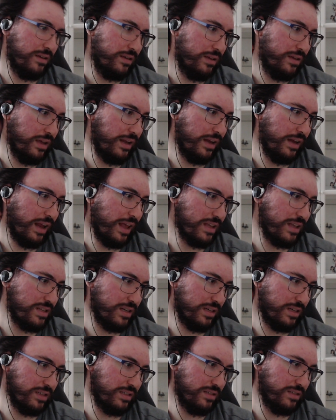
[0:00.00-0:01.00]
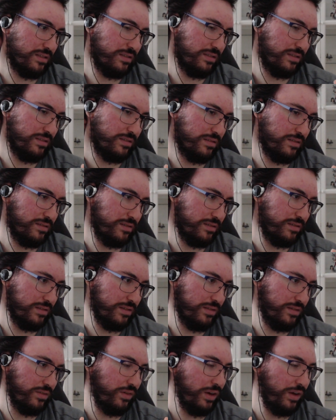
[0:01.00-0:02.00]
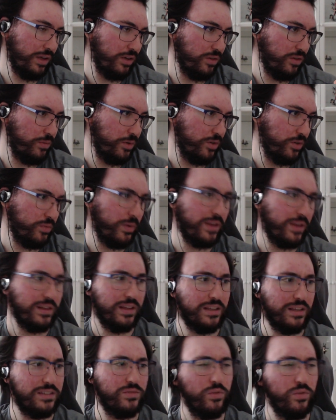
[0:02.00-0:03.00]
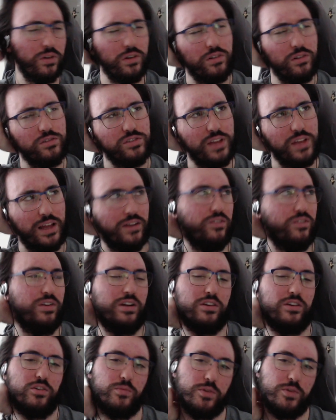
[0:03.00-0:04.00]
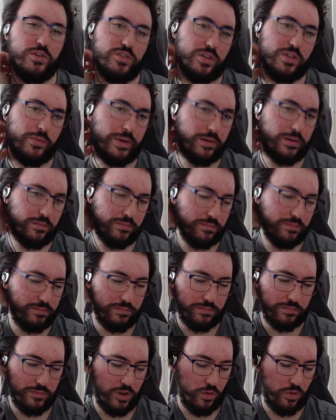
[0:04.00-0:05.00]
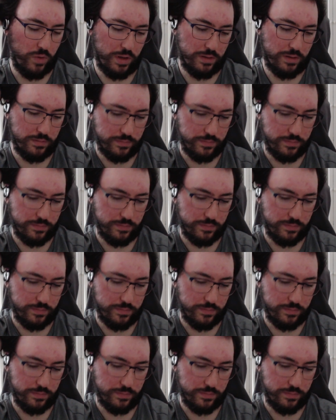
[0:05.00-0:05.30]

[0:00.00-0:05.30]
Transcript: And it has like really good music. But this one also had really good music. But oh well.